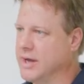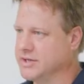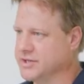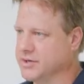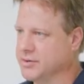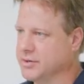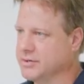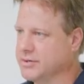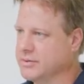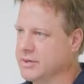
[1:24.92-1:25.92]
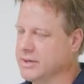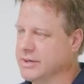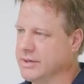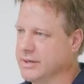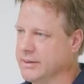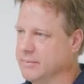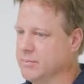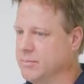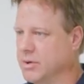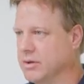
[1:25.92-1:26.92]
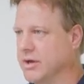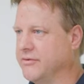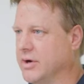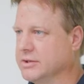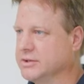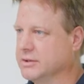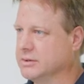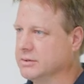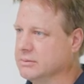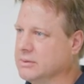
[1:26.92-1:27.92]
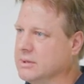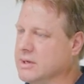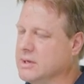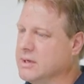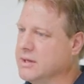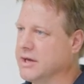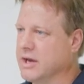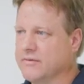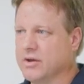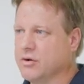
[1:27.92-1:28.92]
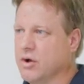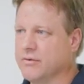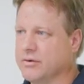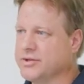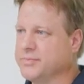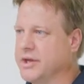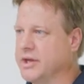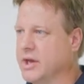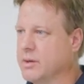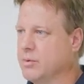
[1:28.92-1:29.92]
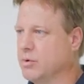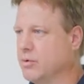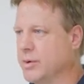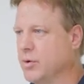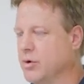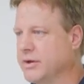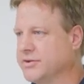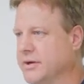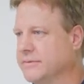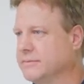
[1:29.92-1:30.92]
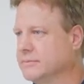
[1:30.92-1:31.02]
as your crews, build that trust and they're gonna feel confident speaking up or reporting stuff.